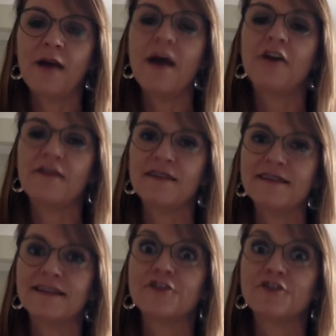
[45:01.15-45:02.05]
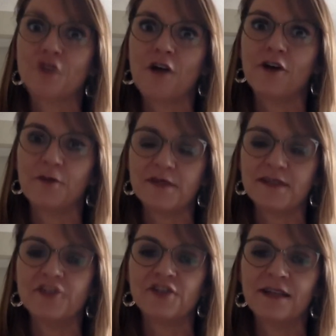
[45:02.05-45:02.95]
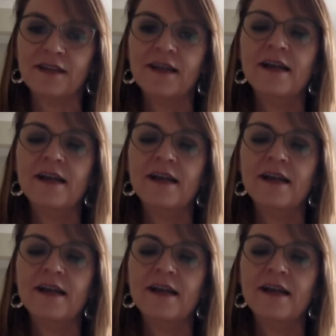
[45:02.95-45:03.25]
come out of this in a stronger position,